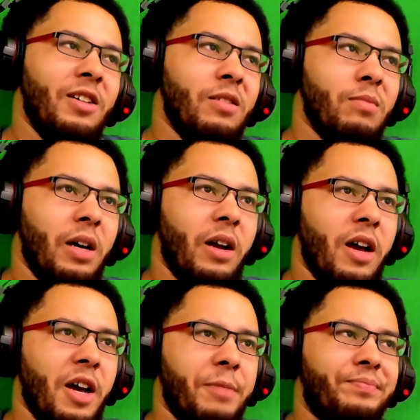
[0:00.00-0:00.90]

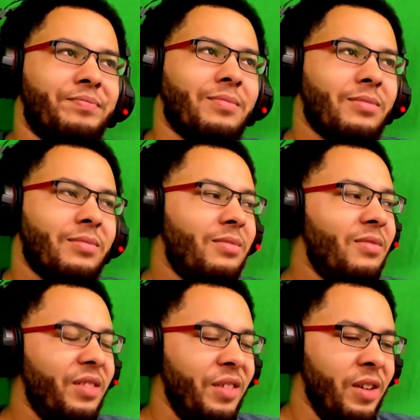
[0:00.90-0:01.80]
But,
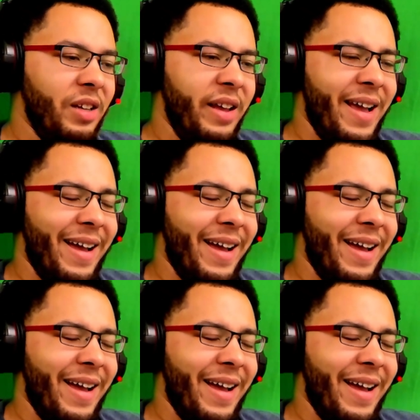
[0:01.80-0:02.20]
yeah.